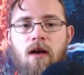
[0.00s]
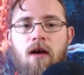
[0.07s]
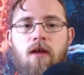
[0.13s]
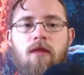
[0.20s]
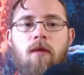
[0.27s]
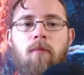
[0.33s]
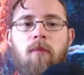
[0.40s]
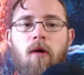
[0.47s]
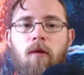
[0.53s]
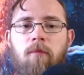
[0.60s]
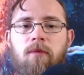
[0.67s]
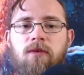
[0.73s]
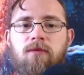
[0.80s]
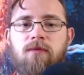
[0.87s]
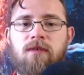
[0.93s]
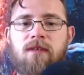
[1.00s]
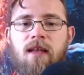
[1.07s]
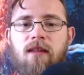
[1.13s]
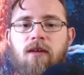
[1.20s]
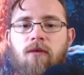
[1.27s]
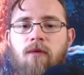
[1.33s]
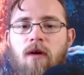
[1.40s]
The purpose was
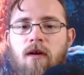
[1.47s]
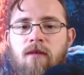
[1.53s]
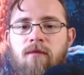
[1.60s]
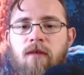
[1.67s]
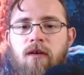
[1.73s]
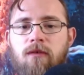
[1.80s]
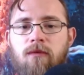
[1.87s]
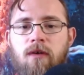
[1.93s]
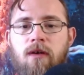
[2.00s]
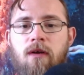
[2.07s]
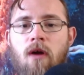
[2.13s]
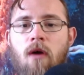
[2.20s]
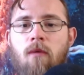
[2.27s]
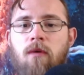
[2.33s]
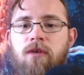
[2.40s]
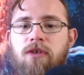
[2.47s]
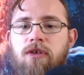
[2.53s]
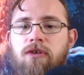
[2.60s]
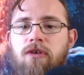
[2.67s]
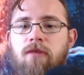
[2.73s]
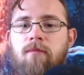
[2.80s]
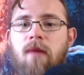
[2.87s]
that the crown of victory which he
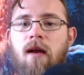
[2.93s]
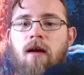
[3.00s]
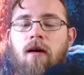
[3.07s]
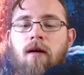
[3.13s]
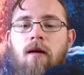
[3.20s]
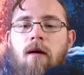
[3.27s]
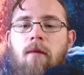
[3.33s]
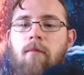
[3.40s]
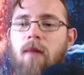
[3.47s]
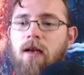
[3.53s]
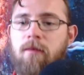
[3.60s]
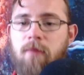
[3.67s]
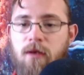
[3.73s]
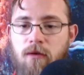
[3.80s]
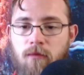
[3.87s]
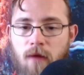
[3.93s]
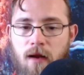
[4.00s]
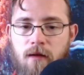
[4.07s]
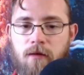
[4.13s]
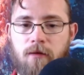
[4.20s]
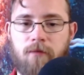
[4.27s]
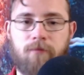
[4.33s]
should bear might be
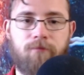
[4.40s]
greater.